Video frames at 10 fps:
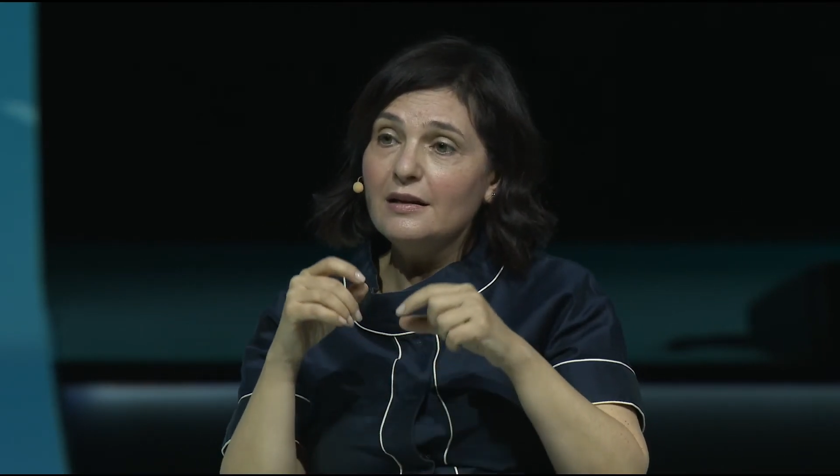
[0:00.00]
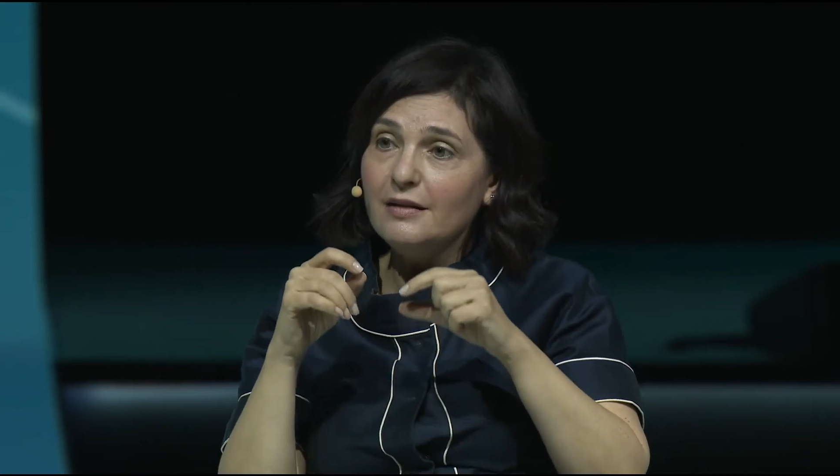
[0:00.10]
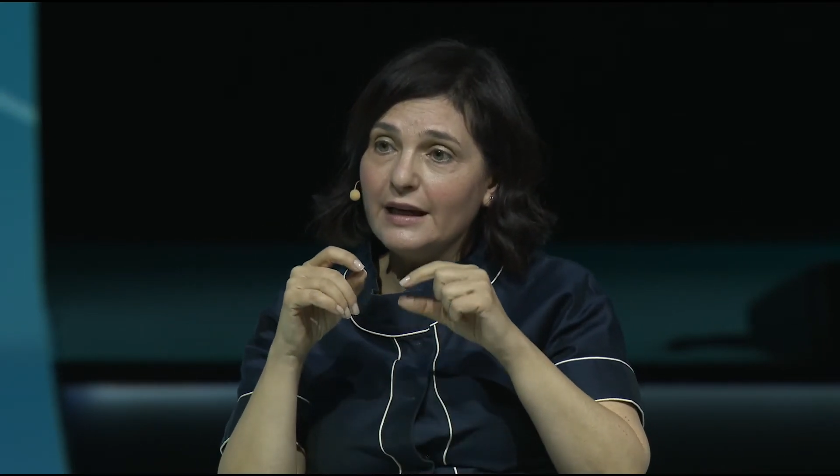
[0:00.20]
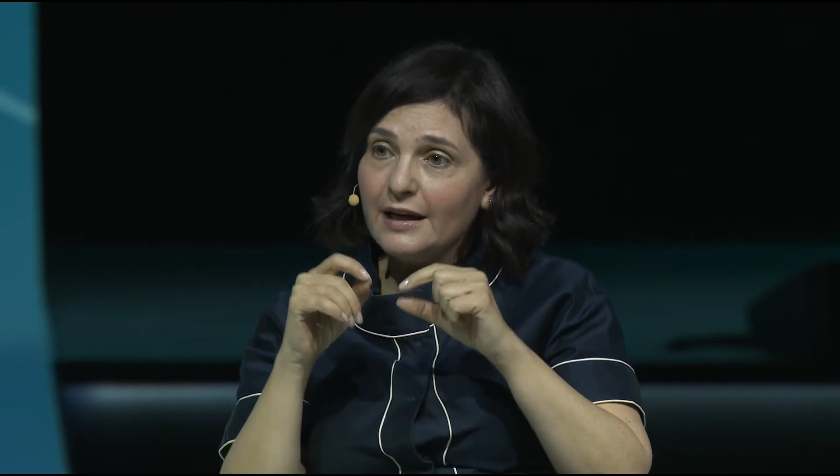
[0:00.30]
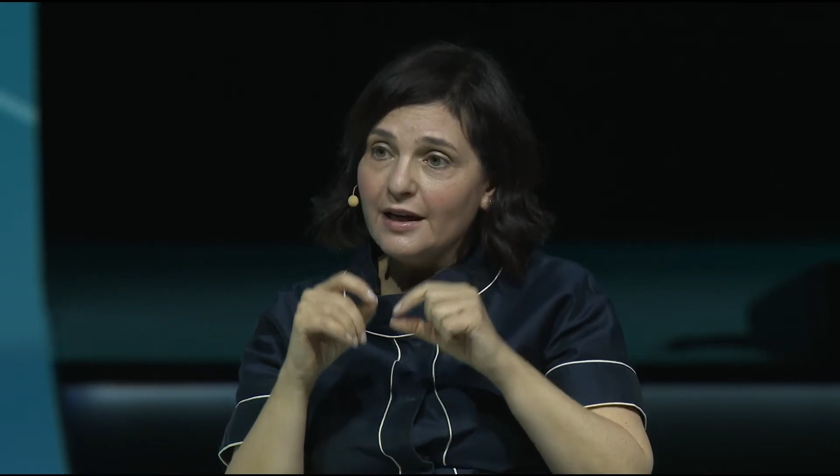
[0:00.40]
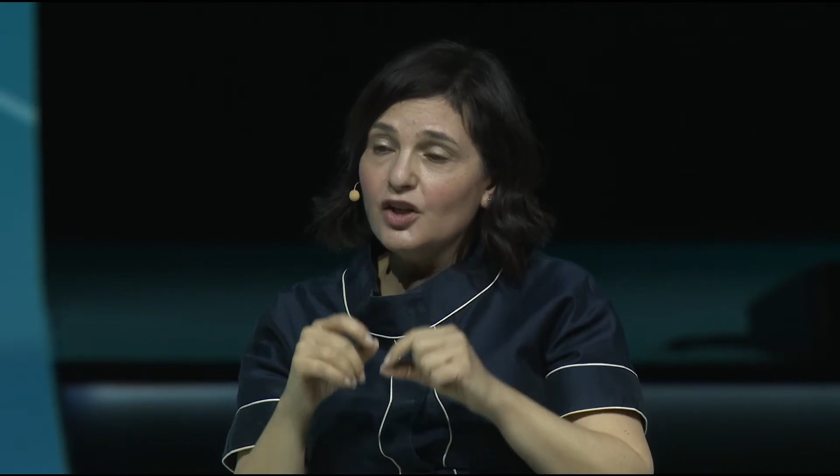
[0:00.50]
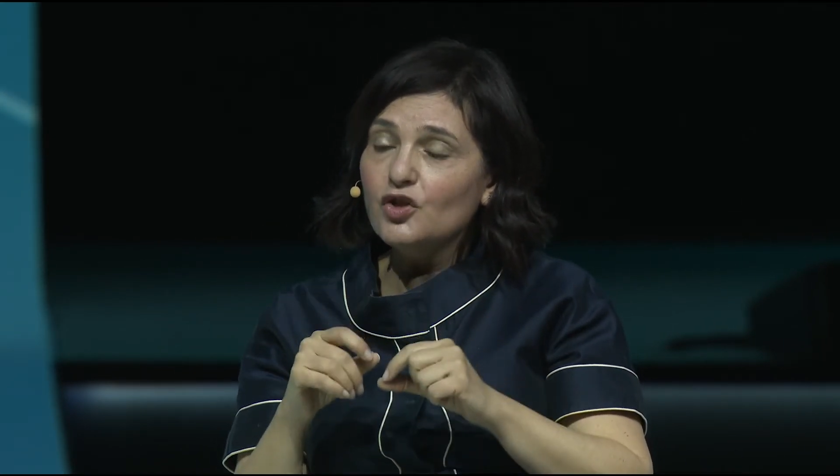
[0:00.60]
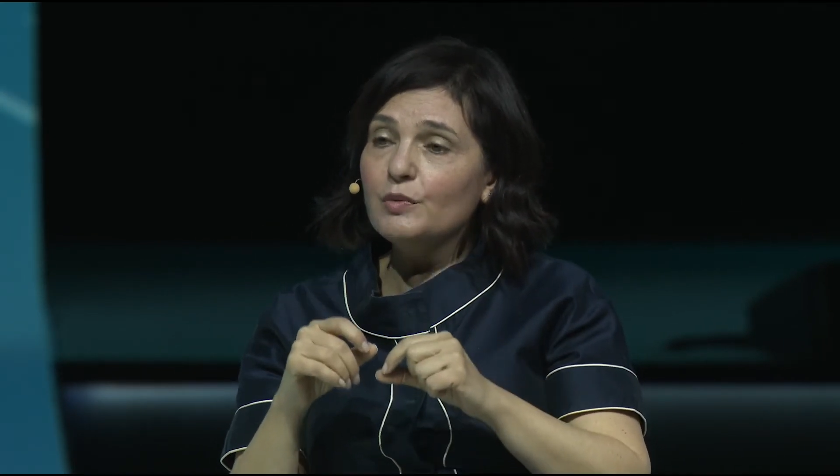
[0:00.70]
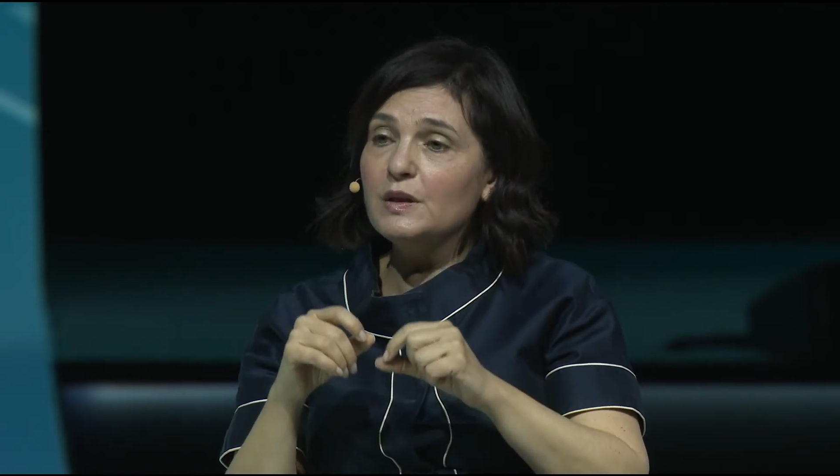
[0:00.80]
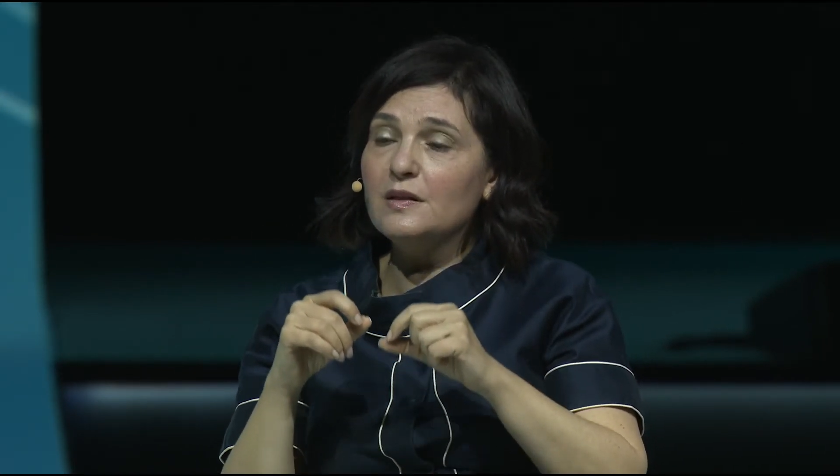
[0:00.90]
the
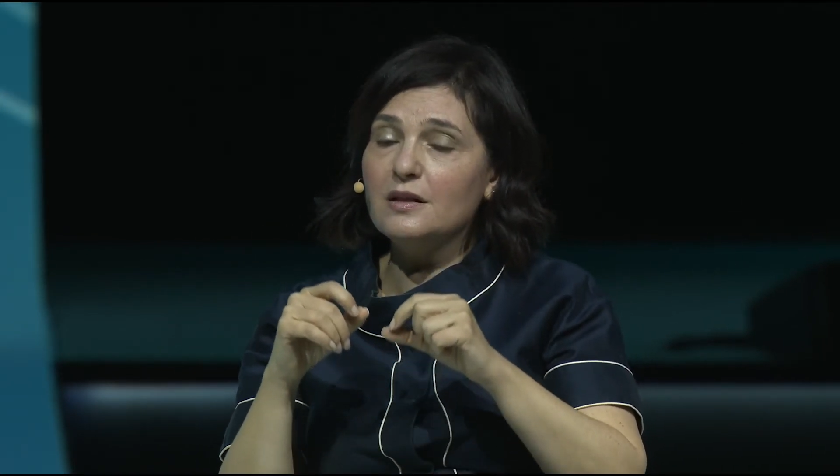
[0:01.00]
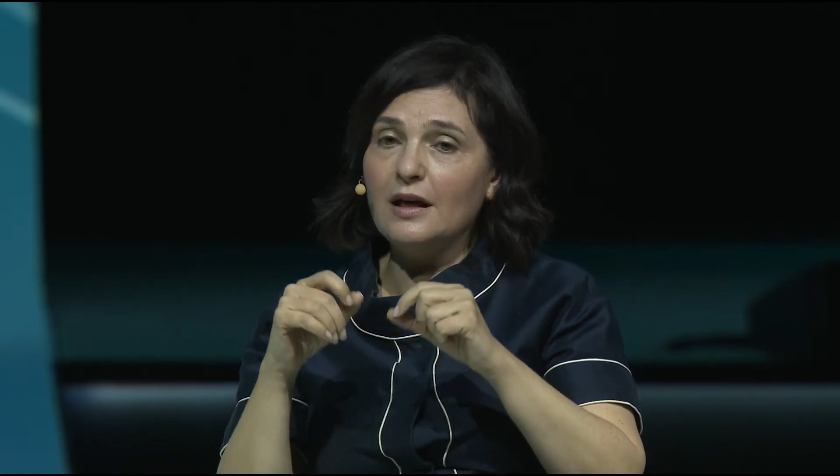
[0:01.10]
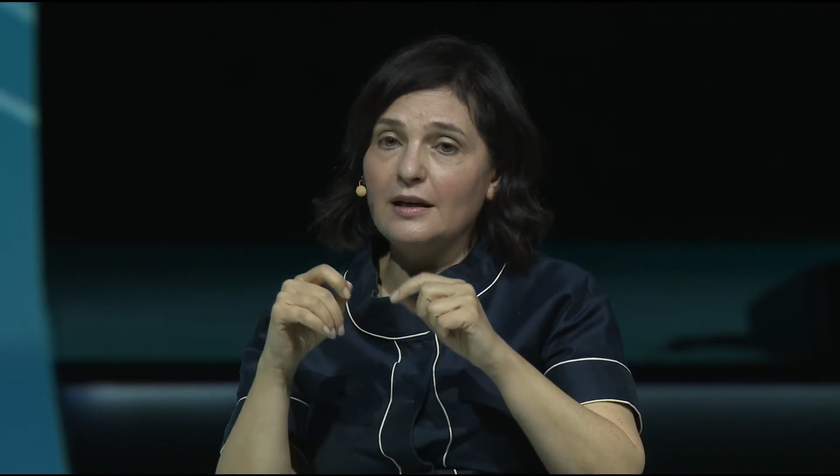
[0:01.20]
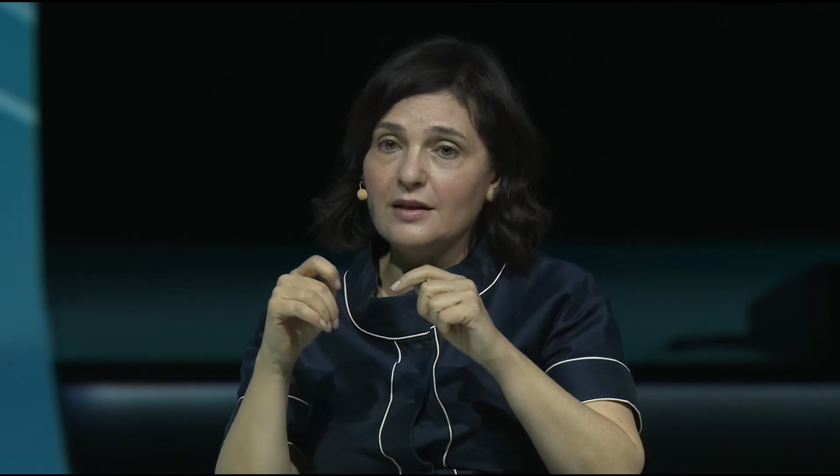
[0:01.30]
engagement and